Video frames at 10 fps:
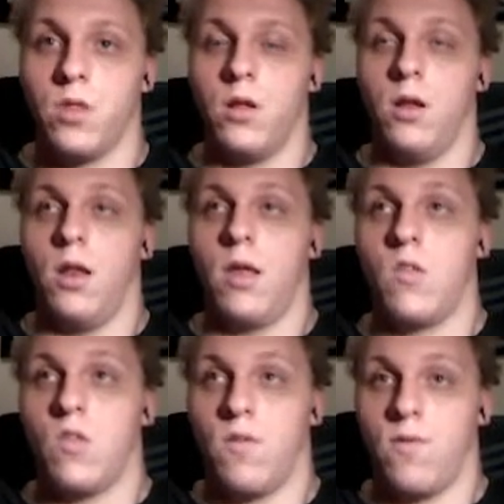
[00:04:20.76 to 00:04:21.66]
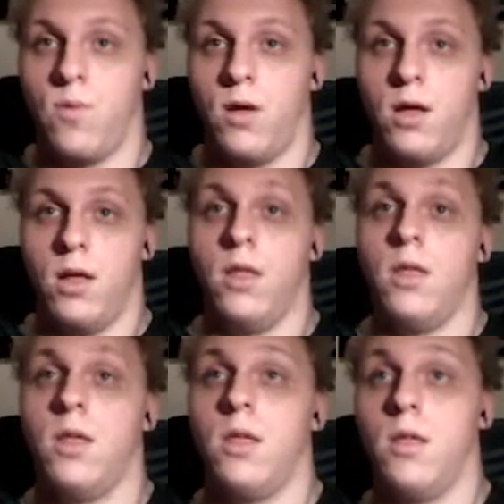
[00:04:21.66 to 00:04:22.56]
Linux software,
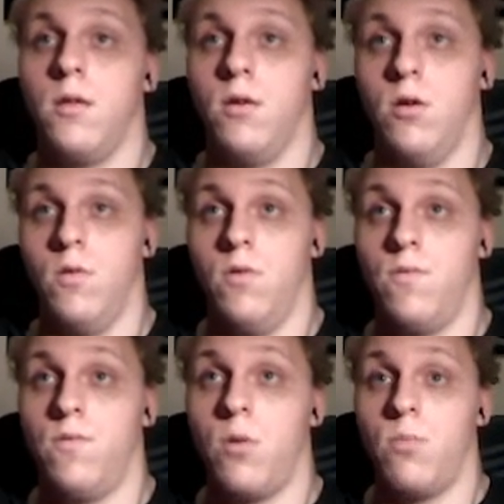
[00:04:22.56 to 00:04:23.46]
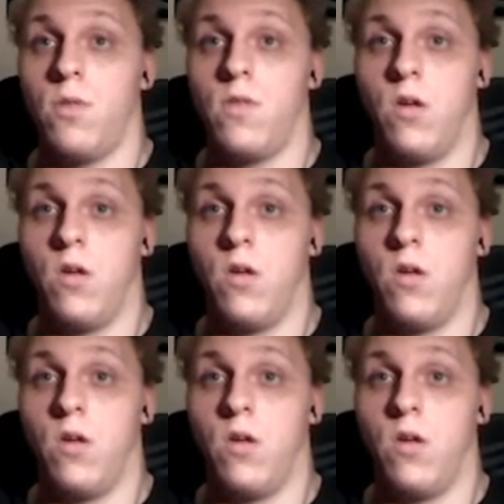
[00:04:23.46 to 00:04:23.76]
from the